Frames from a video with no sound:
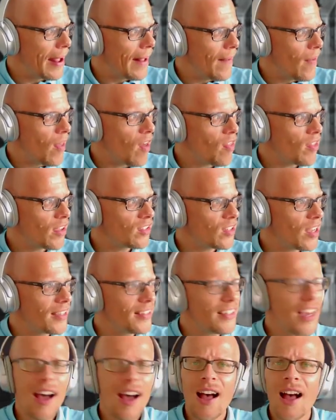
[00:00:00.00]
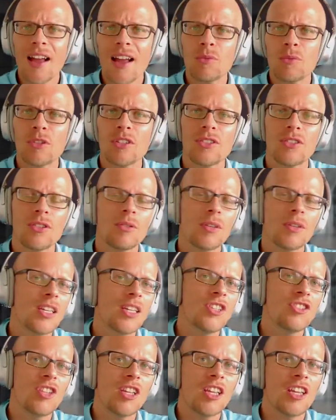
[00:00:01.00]
And they say, yeah, it was so
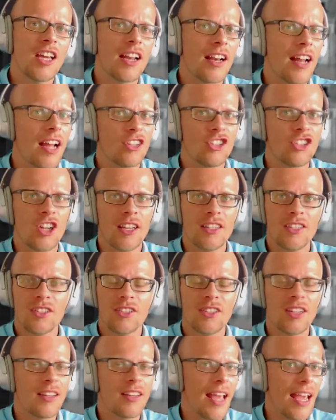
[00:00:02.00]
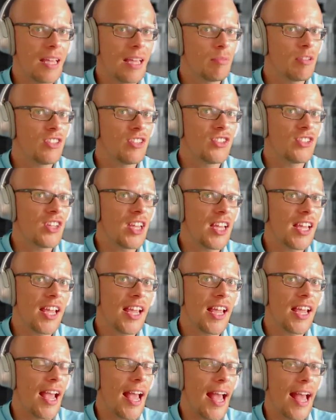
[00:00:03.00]
easy, and I just did
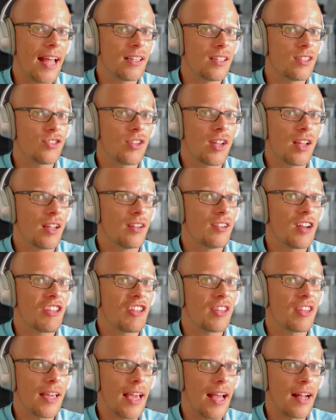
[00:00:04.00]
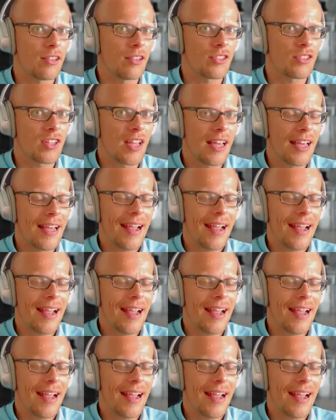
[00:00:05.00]
ABC and nothing else.